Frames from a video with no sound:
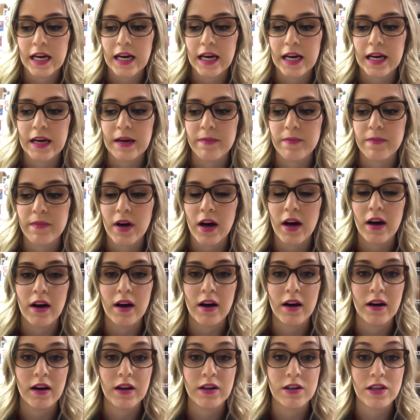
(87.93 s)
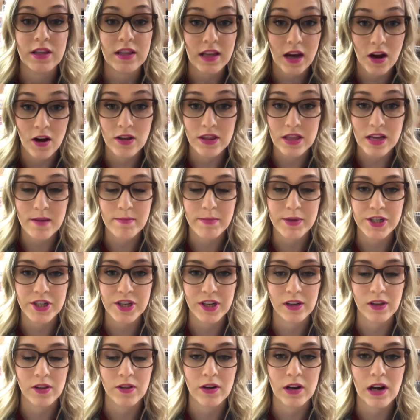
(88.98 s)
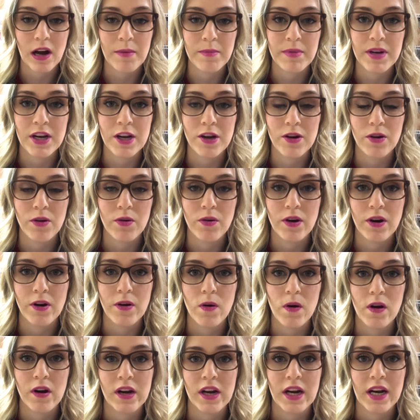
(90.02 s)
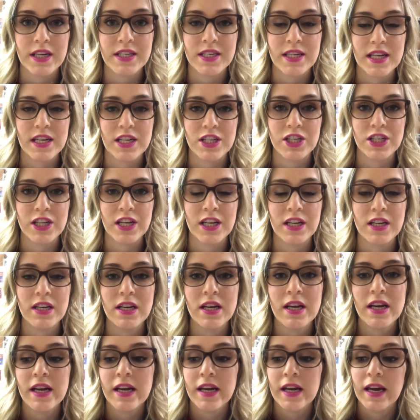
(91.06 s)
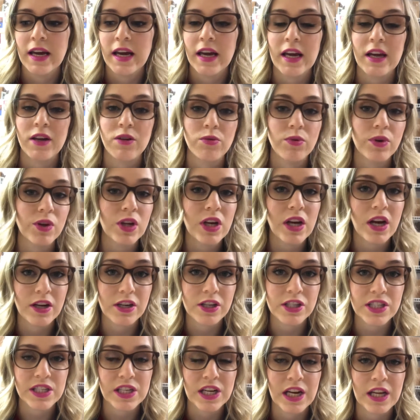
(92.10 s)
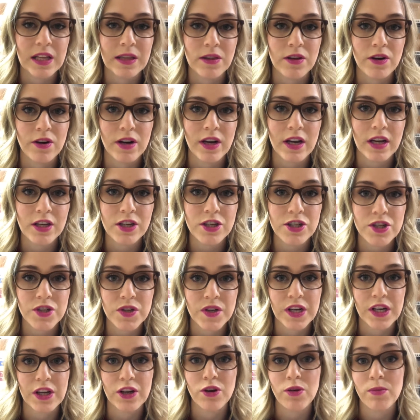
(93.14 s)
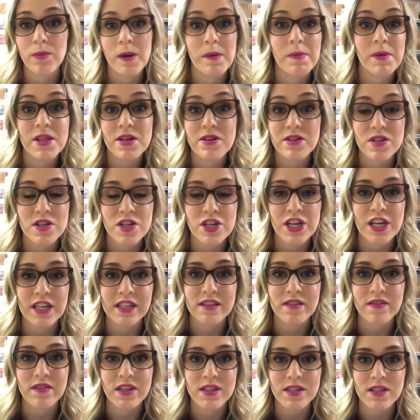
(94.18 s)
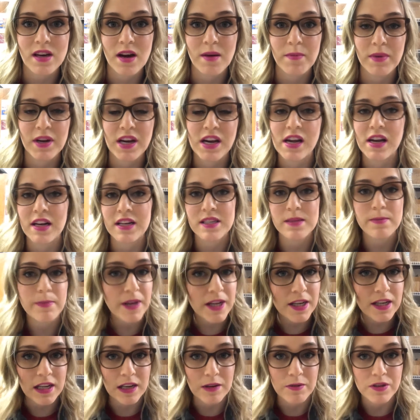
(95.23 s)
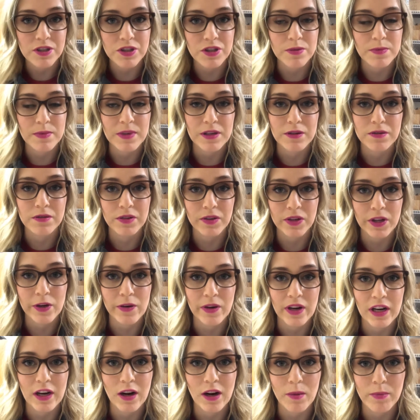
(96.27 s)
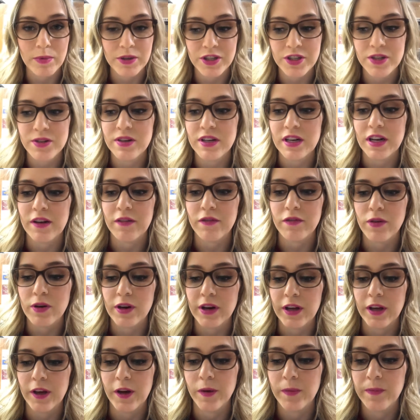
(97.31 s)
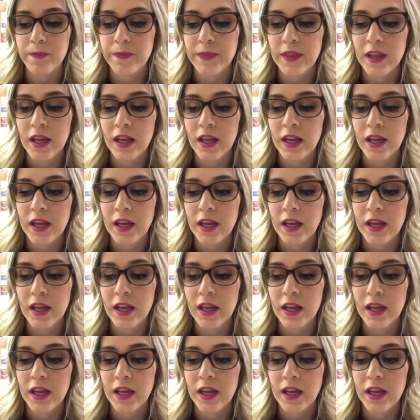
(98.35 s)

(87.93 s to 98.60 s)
on that particular company or organization and really understand their industry. Maybe there's a chance of this company expanding, which would be a really great opportunity for you.